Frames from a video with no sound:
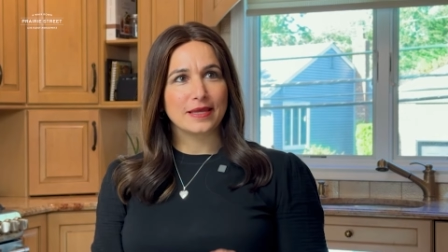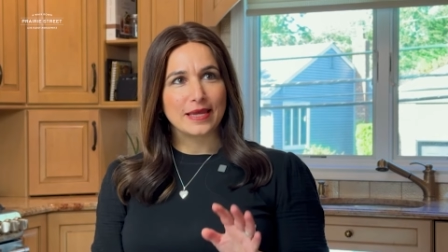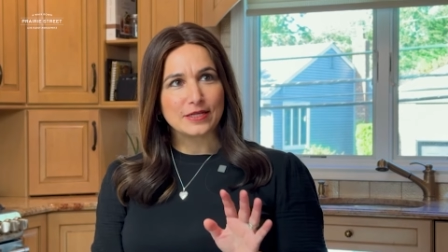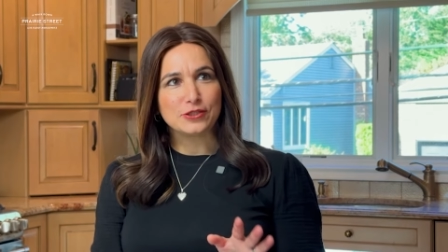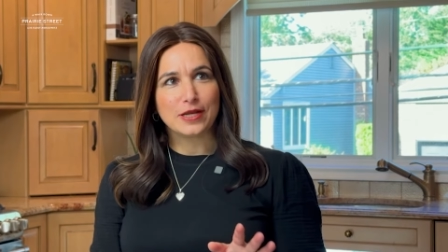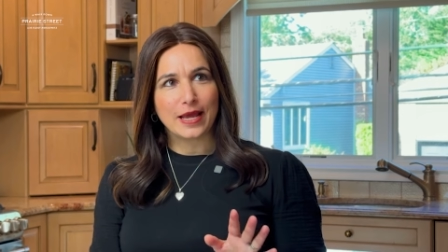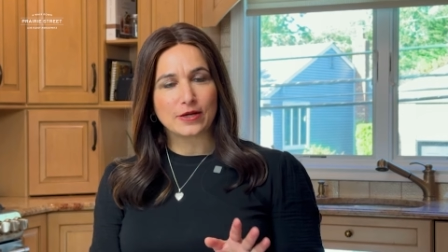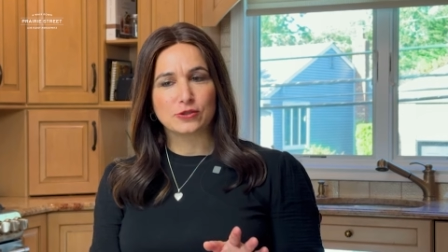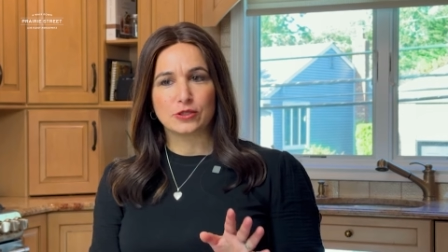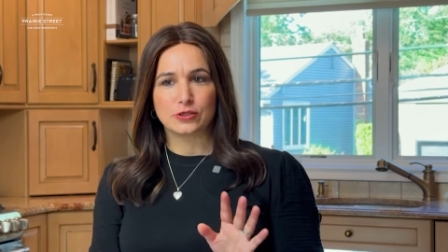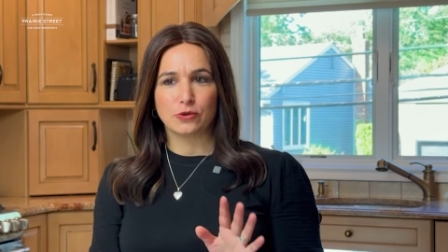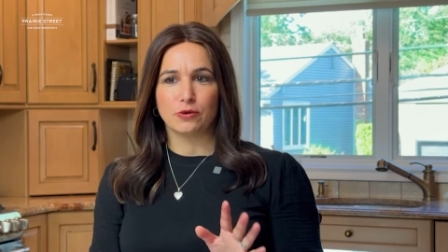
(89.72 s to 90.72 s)
kitchen
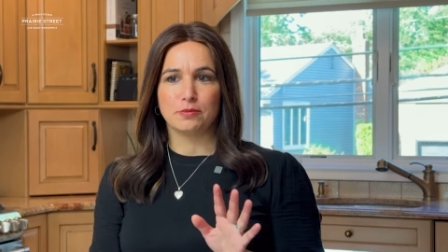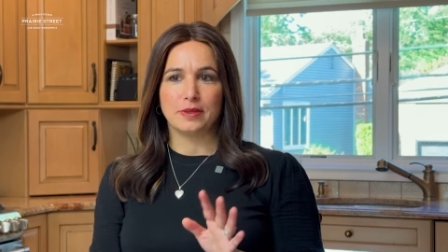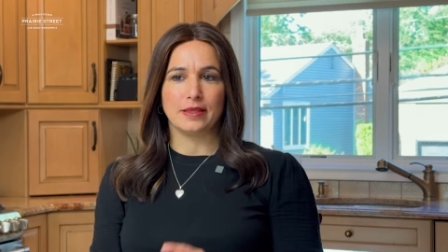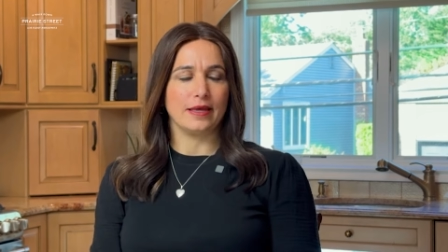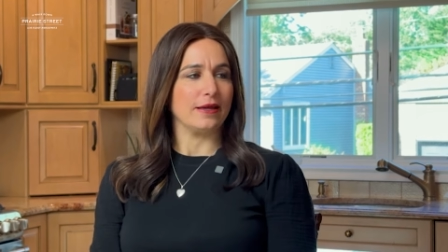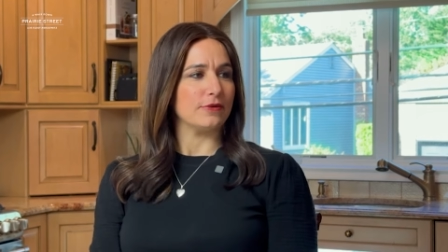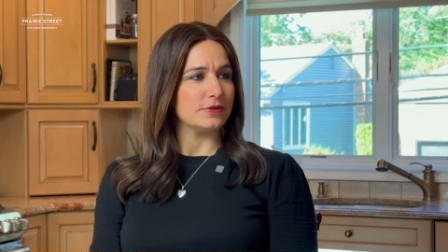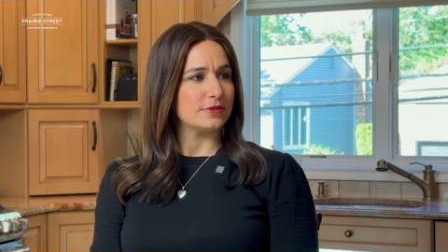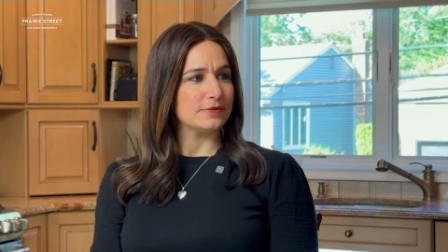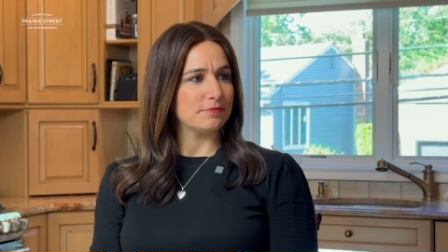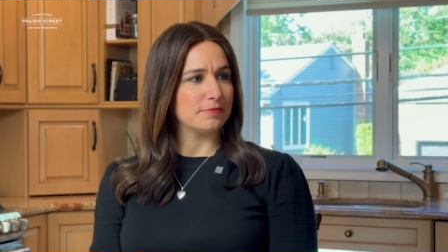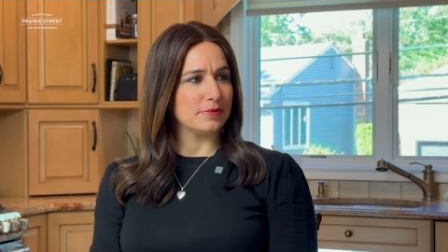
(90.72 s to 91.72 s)
actually sold me the
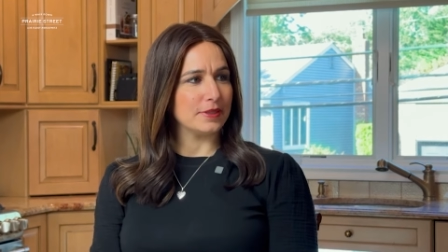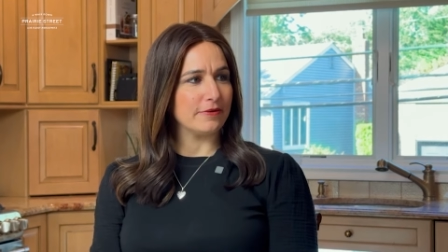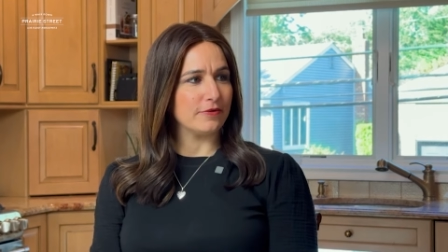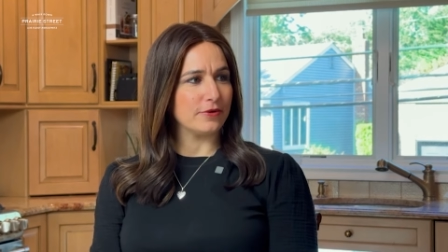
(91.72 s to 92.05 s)
house, believe it